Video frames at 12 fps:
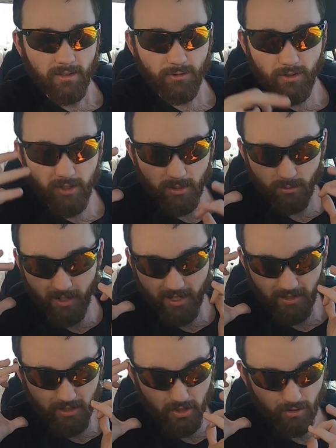the facial
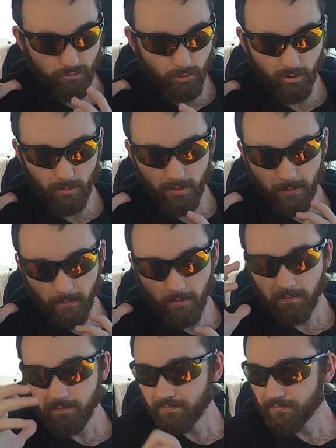recognition fooling people,